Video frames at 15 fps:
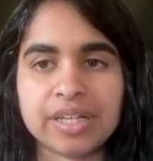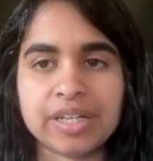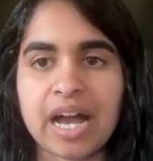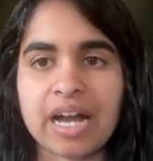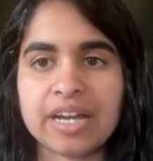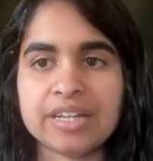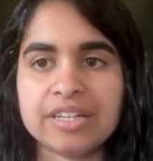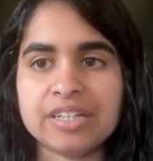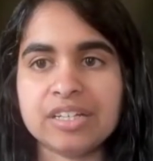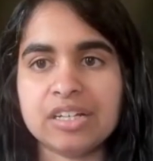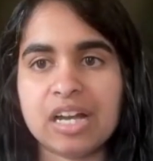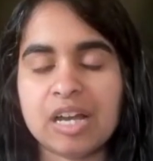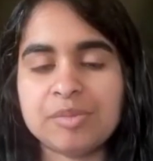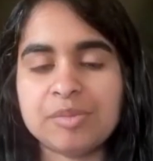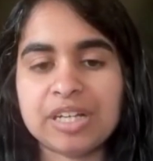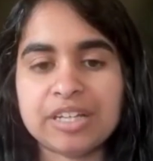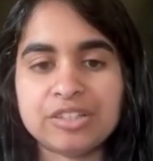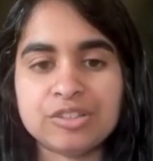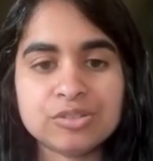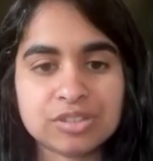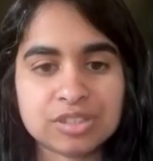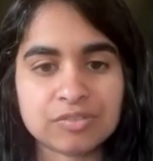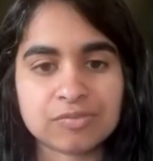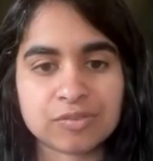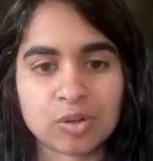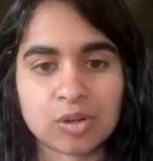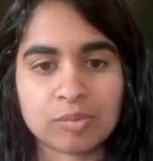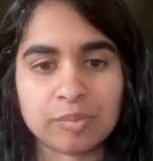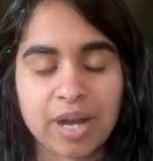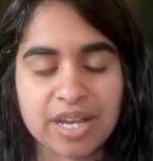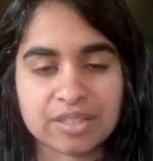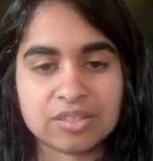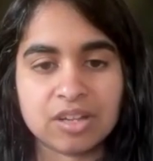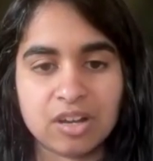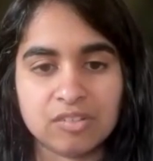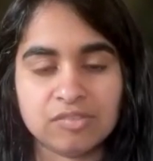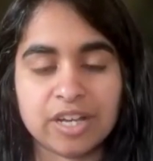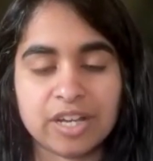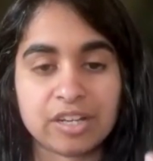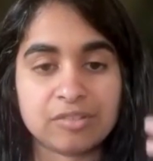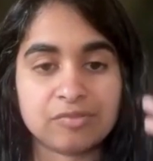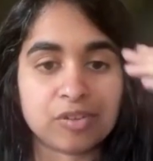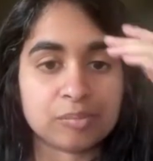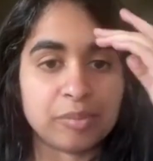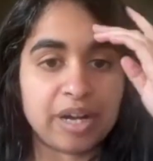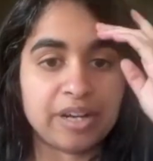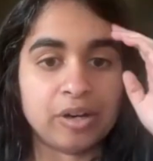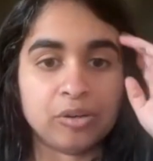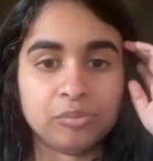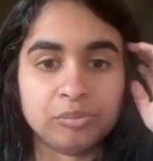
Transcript: I mean, I used it for myself, like for my own